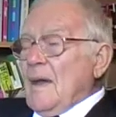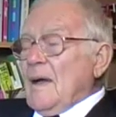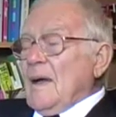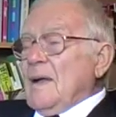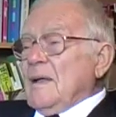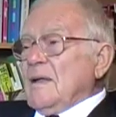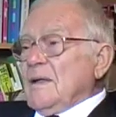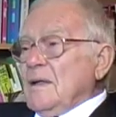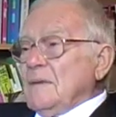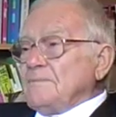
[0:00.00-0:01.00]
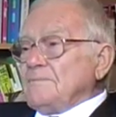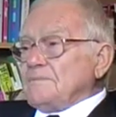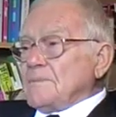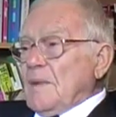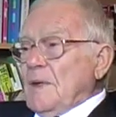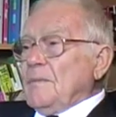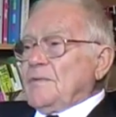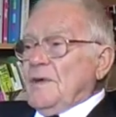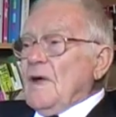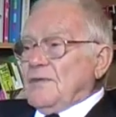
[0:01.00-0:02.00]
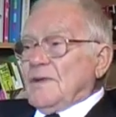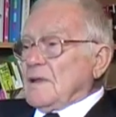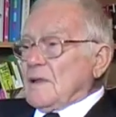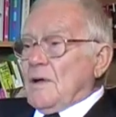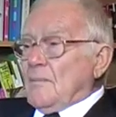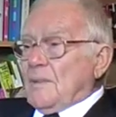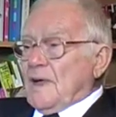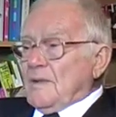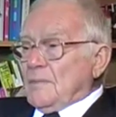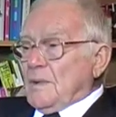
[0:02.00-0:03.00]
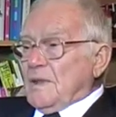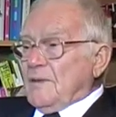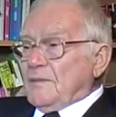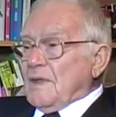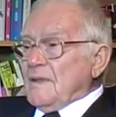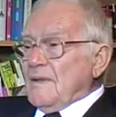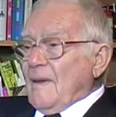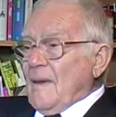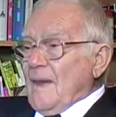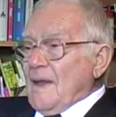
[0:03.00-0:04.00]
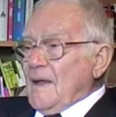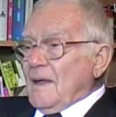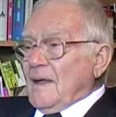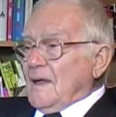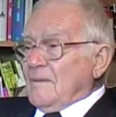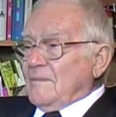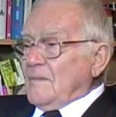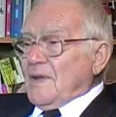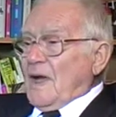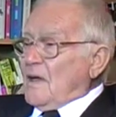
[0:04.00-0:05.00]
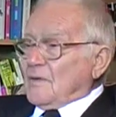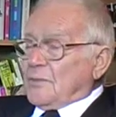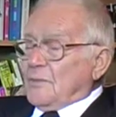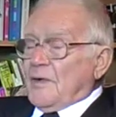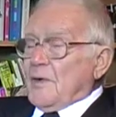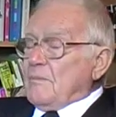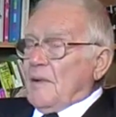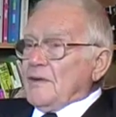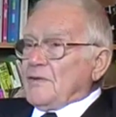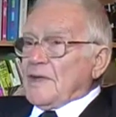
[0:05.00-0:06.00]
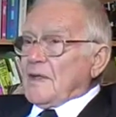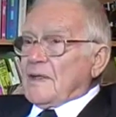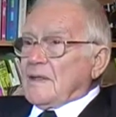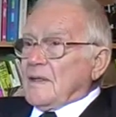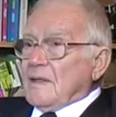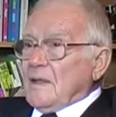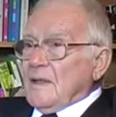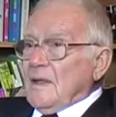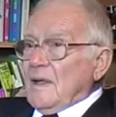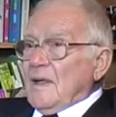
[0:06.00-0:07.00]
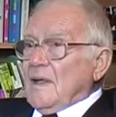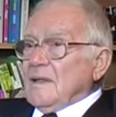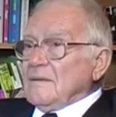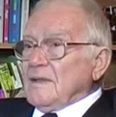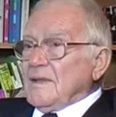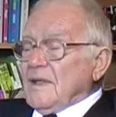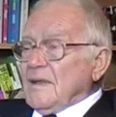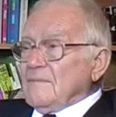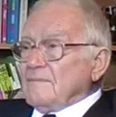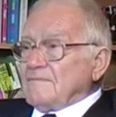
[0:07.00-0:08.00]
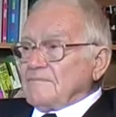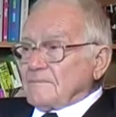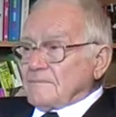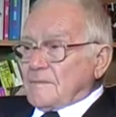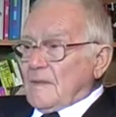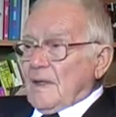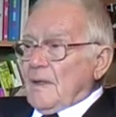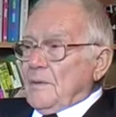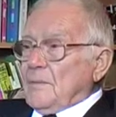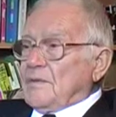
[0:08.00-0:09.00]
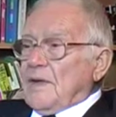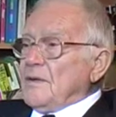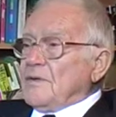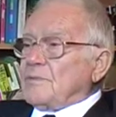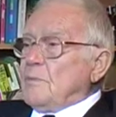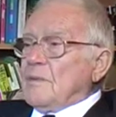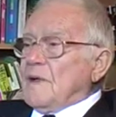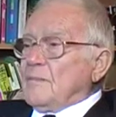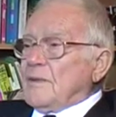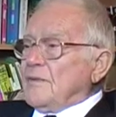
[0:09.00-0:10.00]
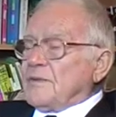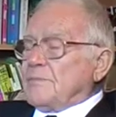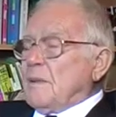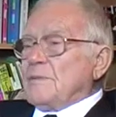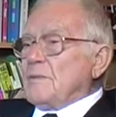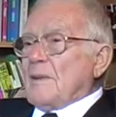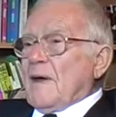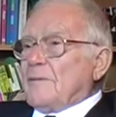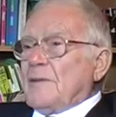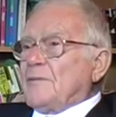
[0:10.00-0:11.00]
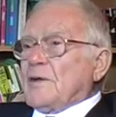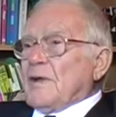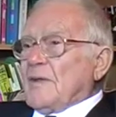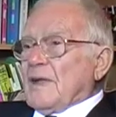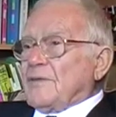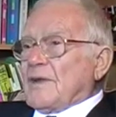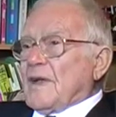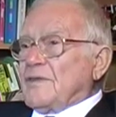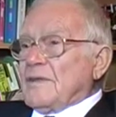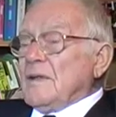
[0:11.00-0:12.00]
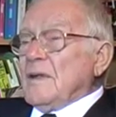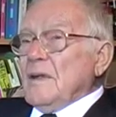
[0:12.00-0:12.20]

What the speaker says: And it was a nice little compound we lived in. The huts were very basic, and it was only a small number of us, probably about 50 on that station.